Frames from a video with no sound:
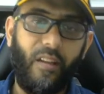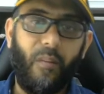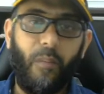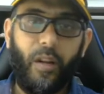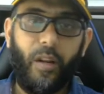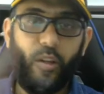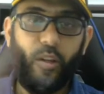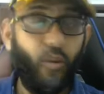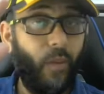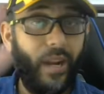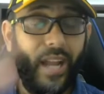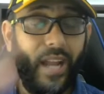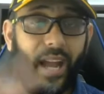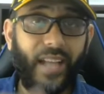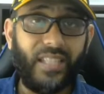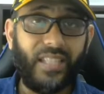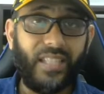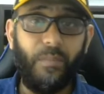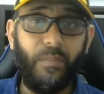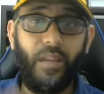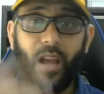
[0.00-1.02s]
But you might
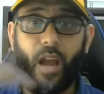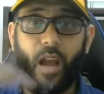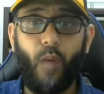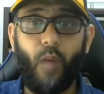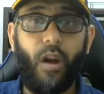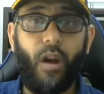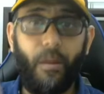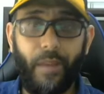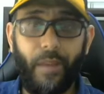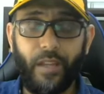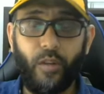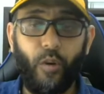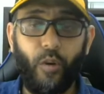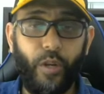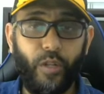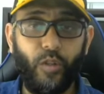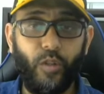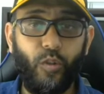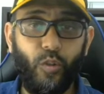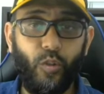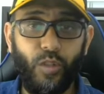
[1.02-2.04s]
ask me, how am I
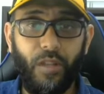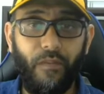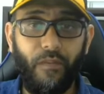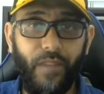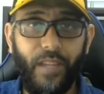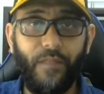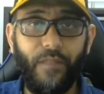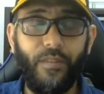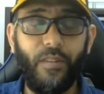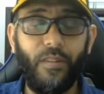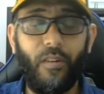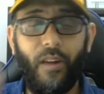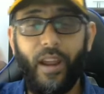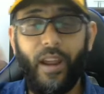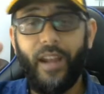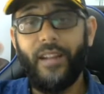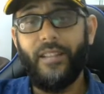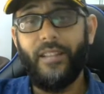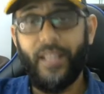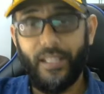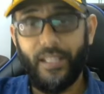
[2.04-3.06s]
going to do the views,
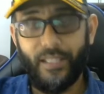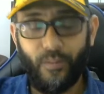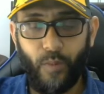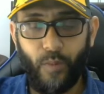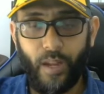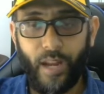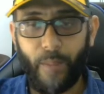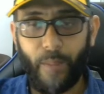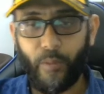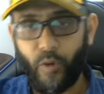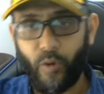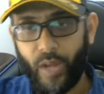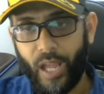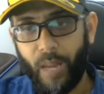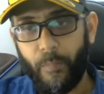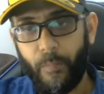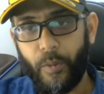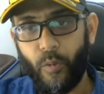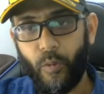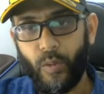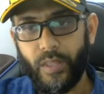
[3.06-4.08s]
right? That's where I'm going to
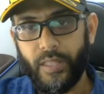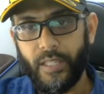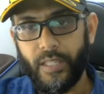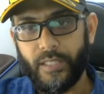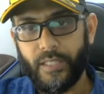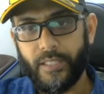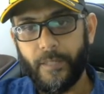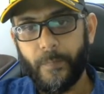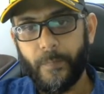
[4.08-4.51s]
help you with this.